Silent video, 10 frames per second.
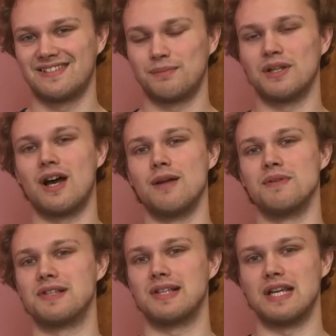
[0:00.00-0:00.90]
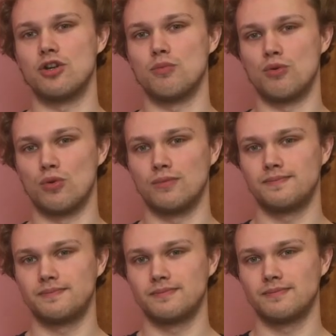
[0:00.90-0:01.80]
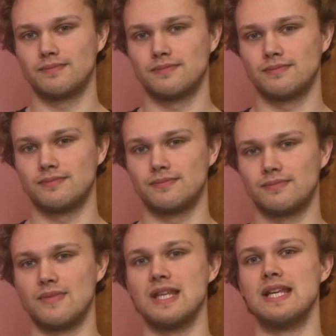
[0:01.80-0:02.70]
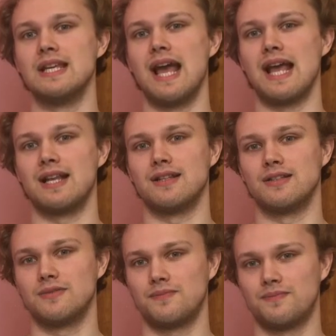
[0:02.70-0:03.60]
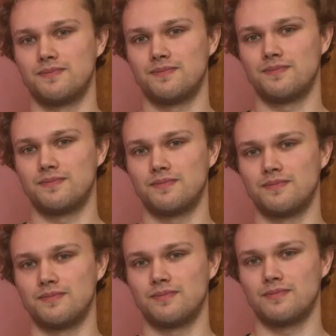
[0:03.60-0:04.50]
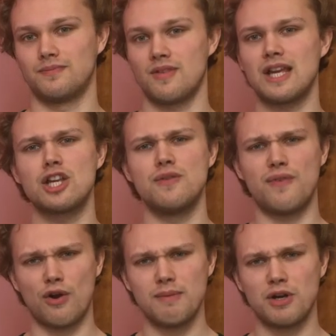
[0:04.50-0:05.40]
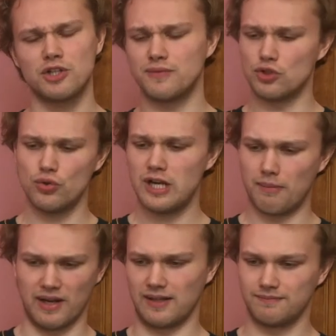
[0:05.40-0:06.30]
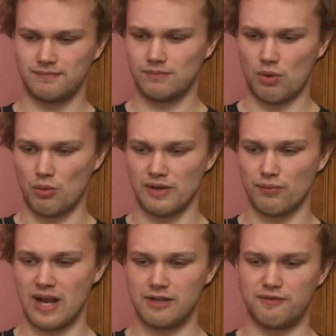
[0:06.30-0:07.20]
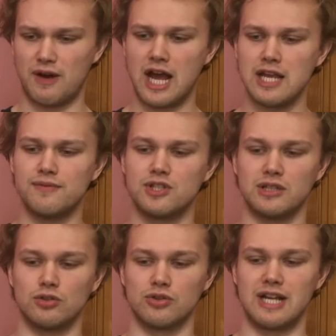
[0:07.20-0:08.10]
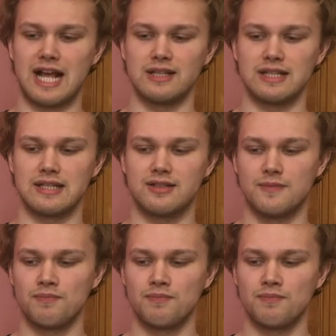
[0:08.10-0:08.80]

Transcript: But I must say no more. The end. Thank you very much for joining me while we've read Five Children and It.